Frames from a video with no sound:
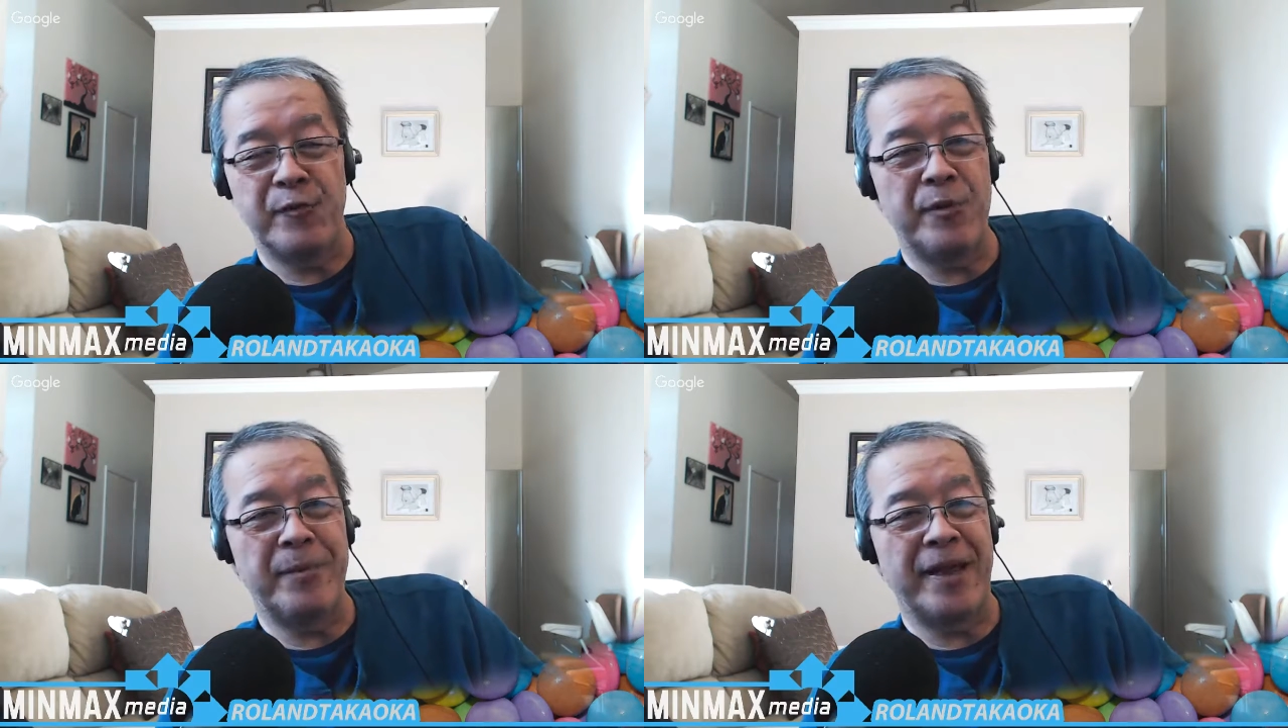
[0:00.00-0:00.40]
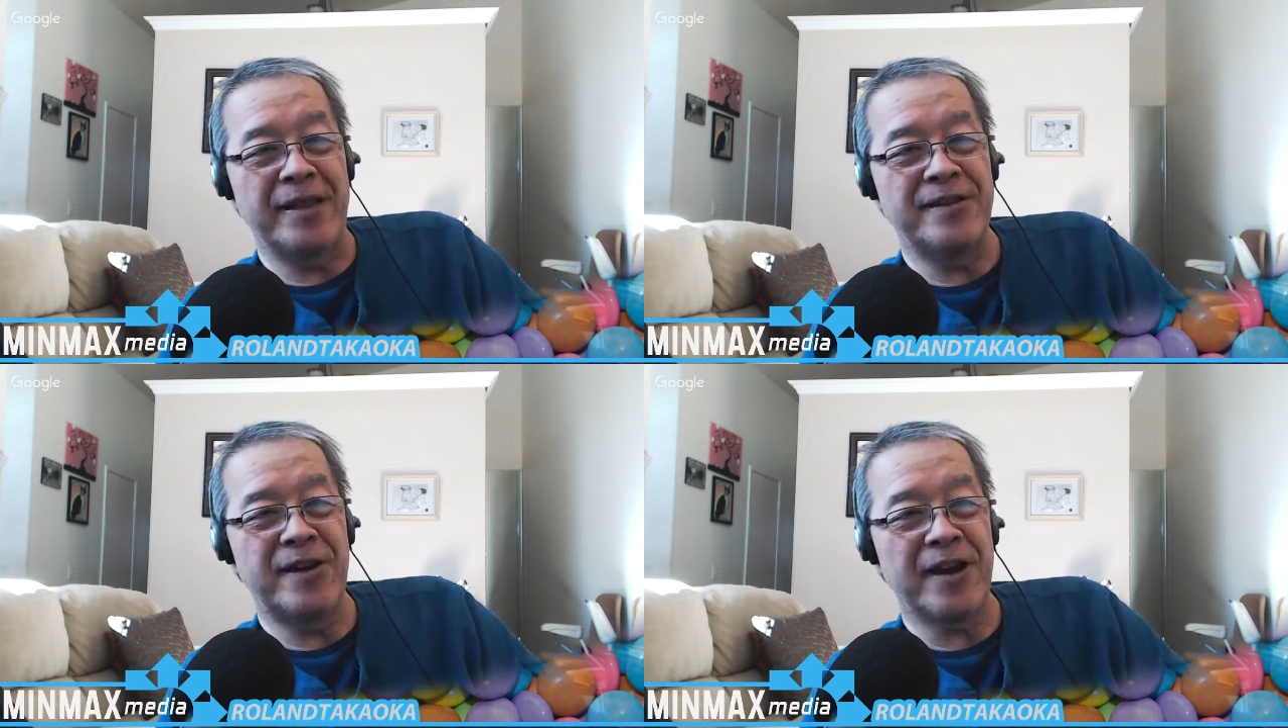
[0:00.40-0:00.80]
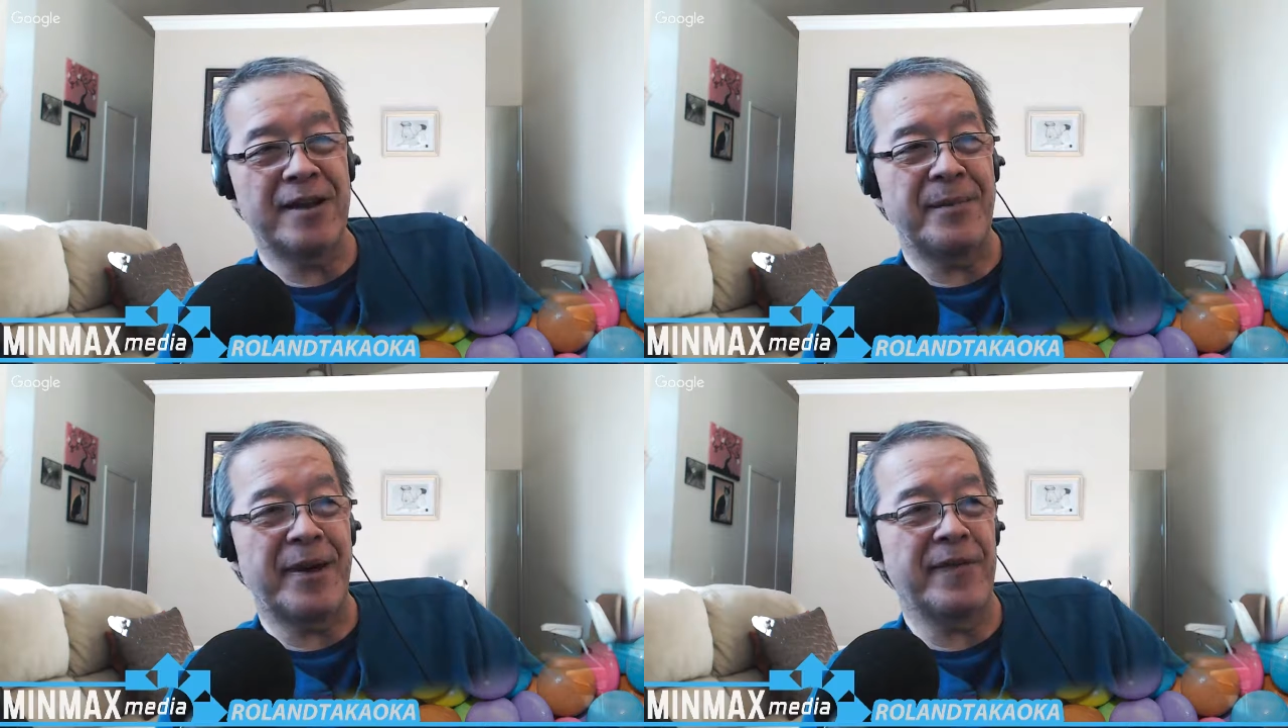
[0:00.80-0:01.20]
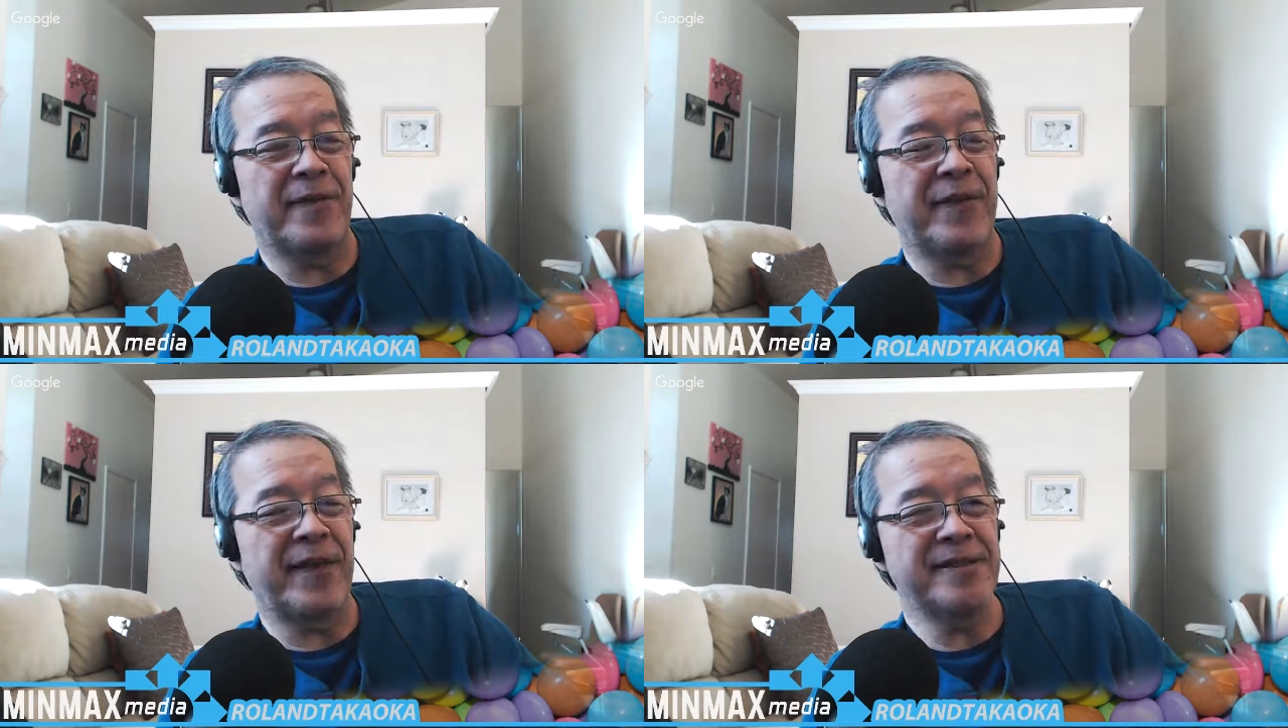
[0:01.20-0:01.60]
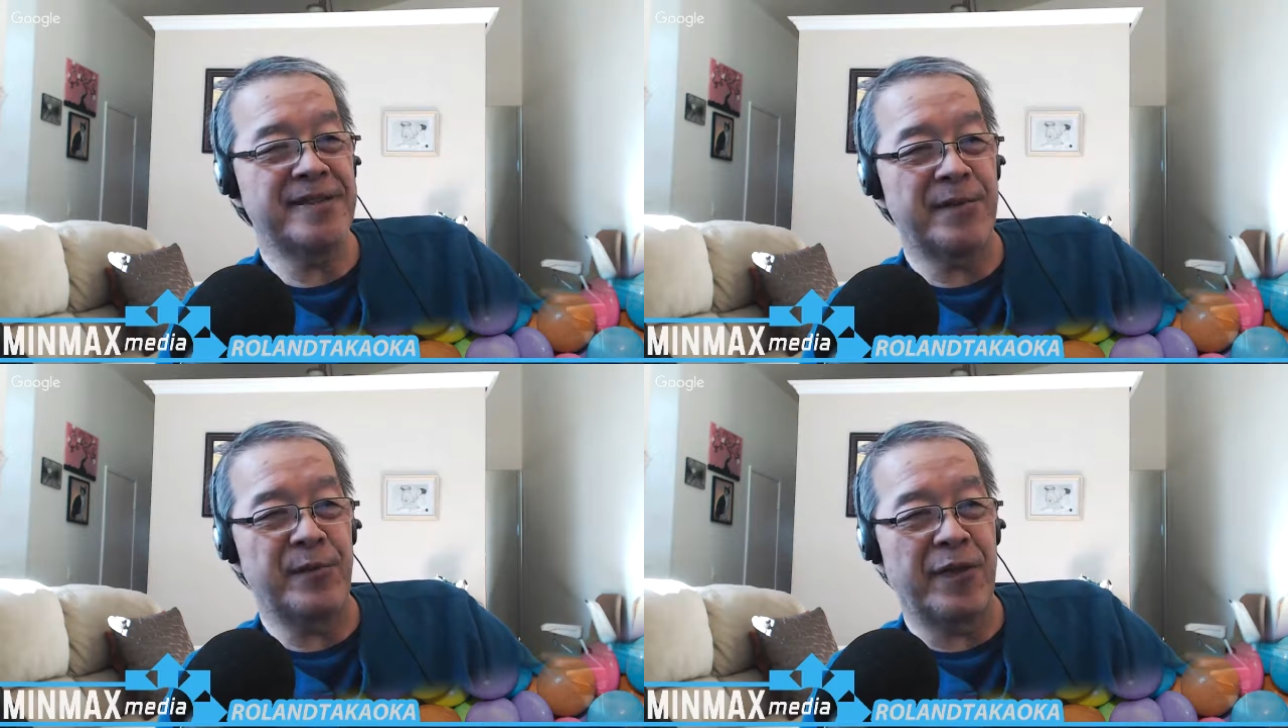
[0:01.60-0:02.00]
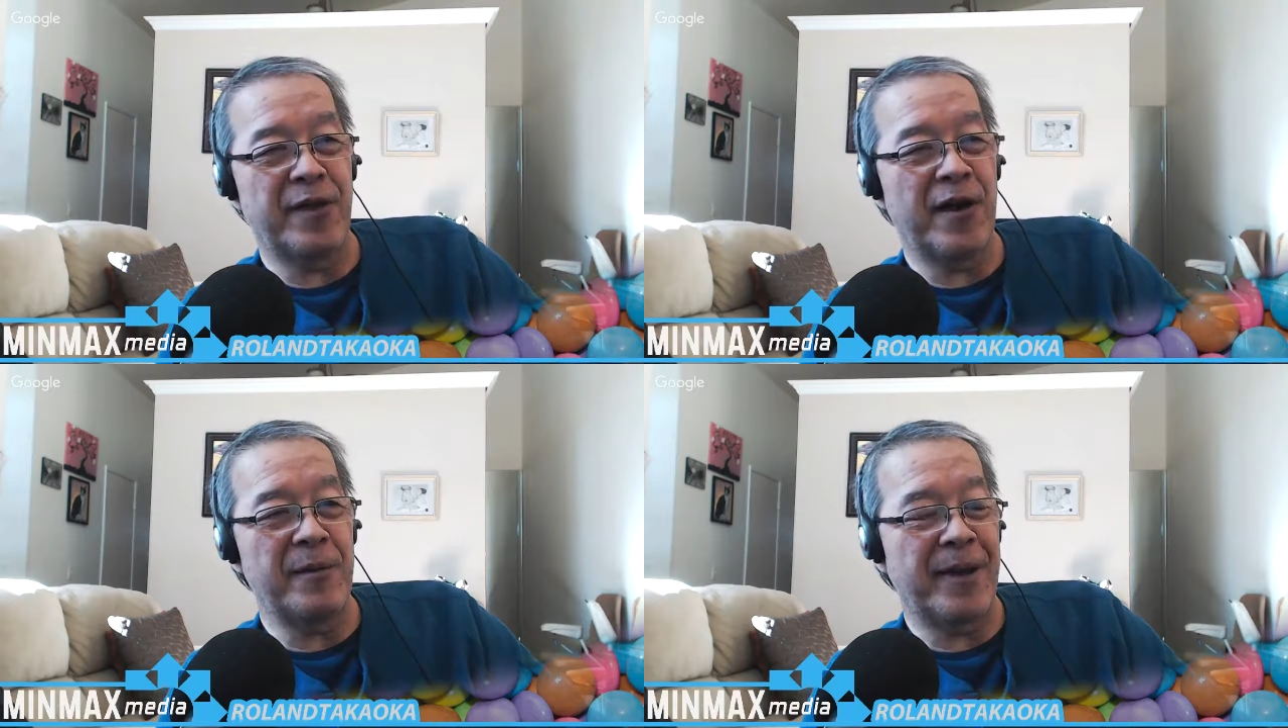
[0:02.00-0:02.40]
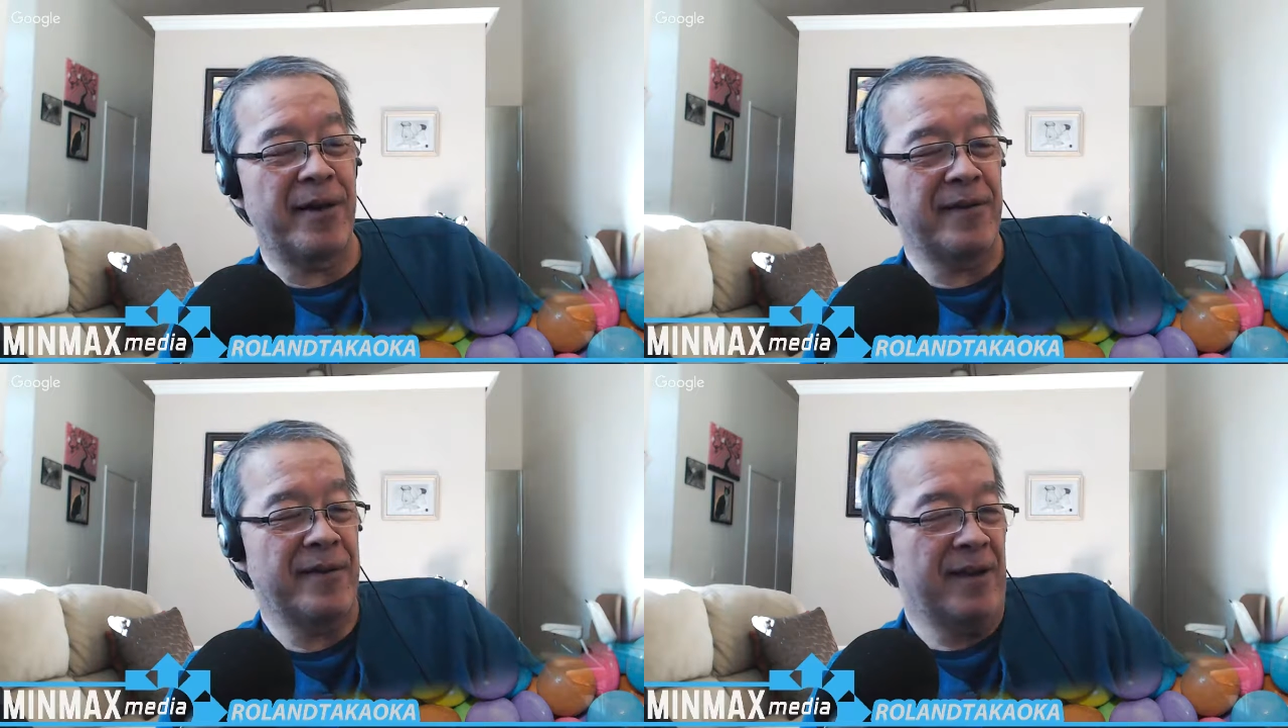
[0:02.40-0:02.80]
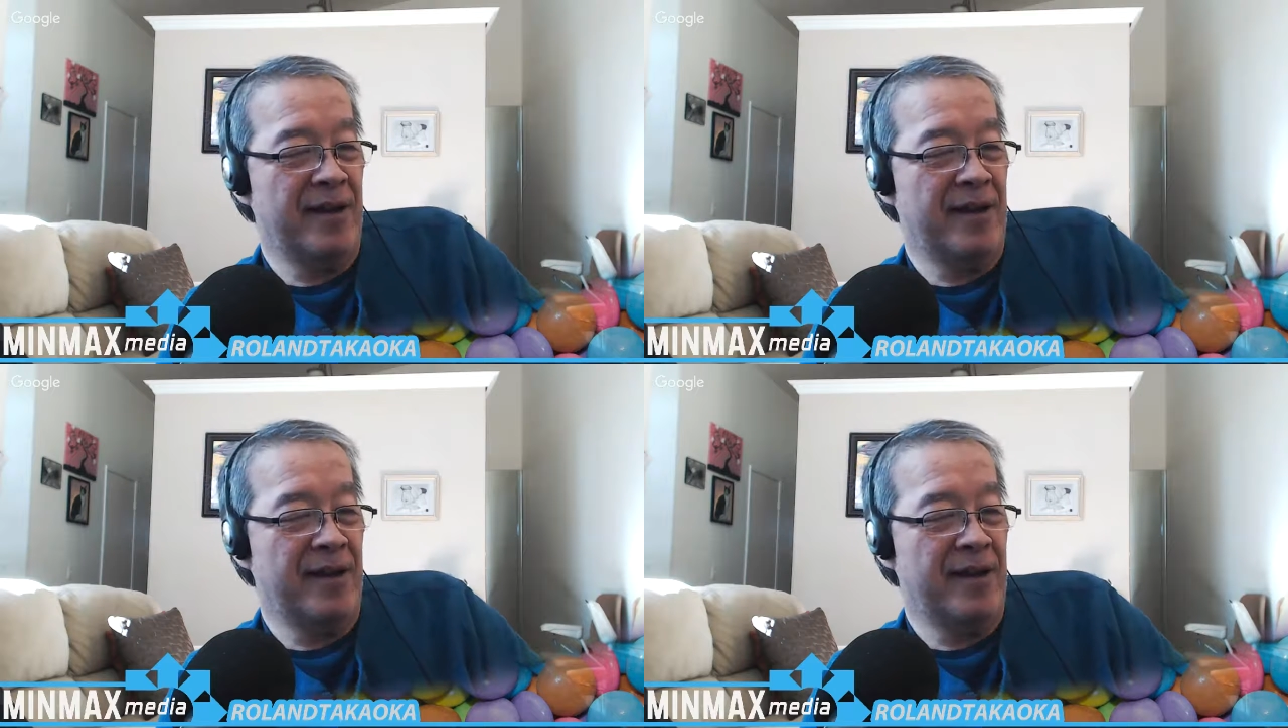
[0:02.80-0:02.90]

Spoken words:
we're mainly talking about things that we thought about